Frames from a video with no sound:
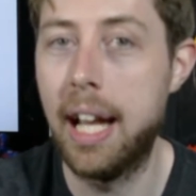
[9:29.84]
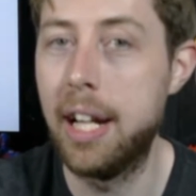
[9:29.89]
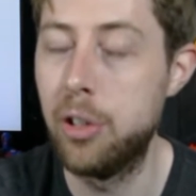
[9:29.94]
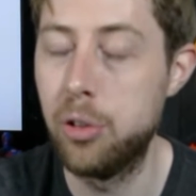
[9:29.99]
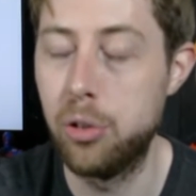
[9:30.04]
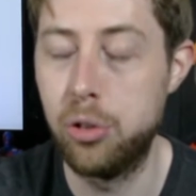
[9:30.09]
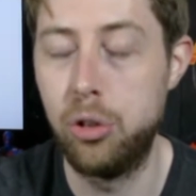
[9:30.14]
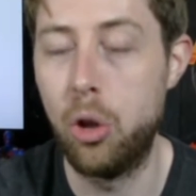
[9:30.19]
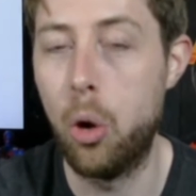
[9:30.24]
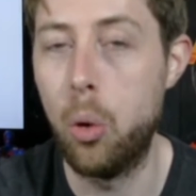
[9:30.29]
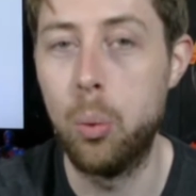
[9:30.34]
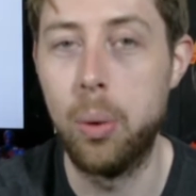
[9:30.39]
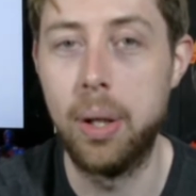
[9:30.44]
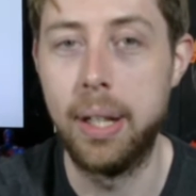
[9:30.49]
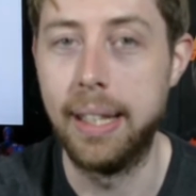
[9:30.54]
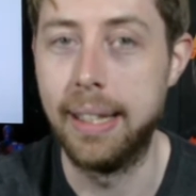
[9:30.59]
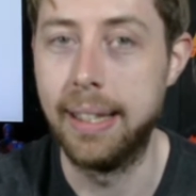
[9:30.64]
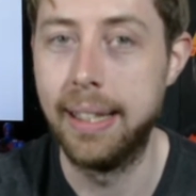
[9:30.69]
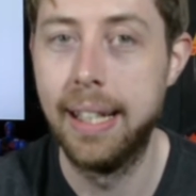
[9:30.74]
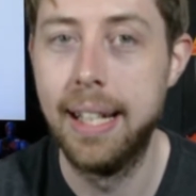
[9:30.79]
just don't
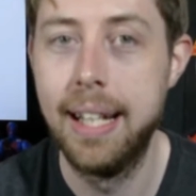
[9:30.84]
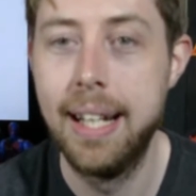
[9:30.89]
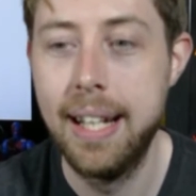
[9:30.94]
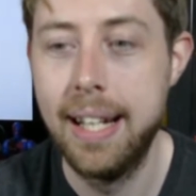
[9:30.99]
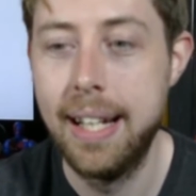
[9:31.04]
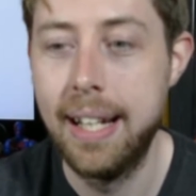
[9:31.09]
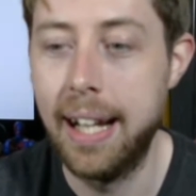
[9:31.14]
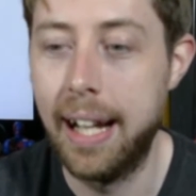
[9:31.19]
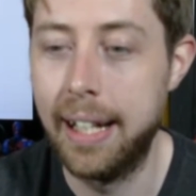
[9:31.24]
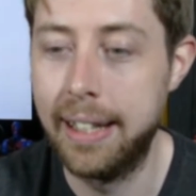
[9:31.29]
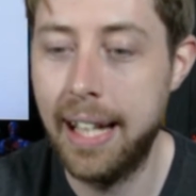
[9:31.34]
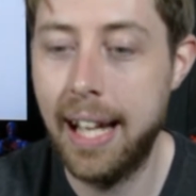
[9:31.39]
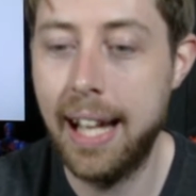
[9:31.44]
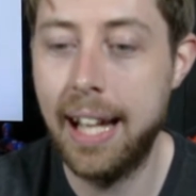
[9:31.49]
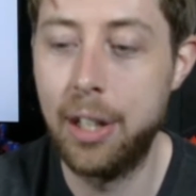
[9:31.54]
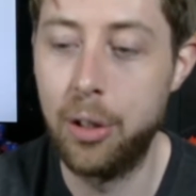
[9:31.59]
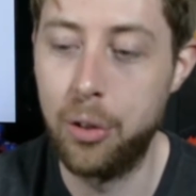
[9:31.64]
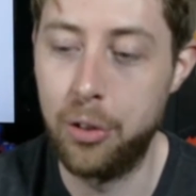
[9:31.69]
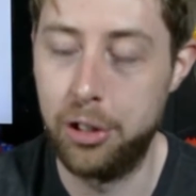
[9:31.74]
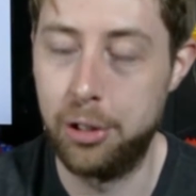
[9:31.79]
want it. And
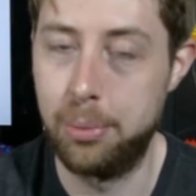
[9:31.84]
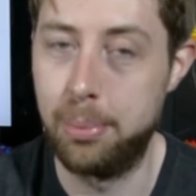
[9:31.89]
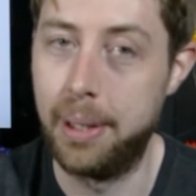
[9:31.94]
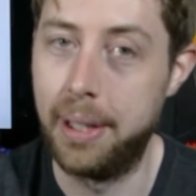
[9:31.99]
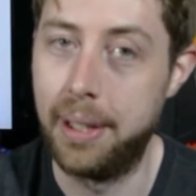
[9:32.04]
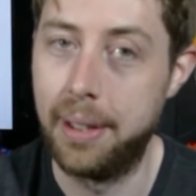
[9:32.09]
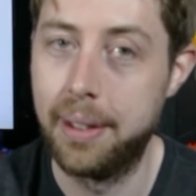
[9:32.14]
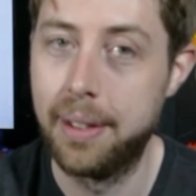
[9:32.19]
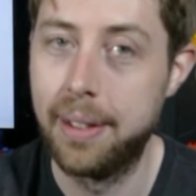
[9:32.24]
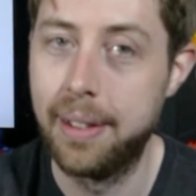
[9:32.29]
that annoys me.